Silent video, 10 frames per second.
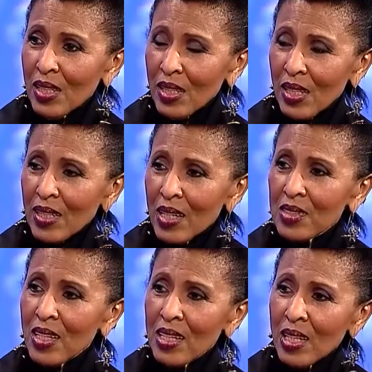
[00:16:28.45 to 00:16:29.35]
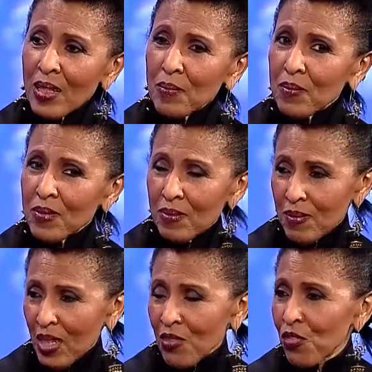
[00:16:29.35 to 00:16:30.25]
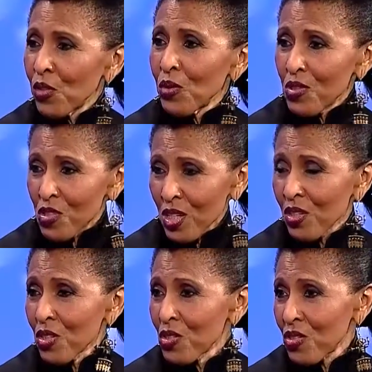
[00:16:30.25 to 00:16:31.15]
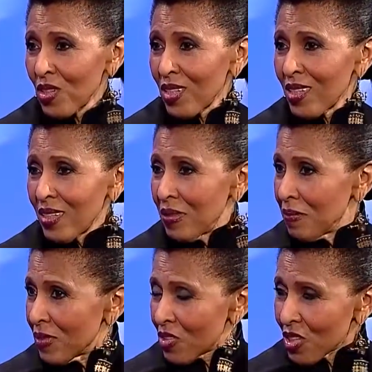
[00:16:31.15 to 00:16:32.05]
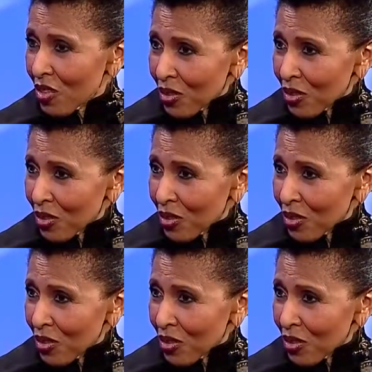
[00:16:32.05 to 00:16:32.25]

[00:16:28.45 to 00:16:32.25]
Icons. And they influenced singers still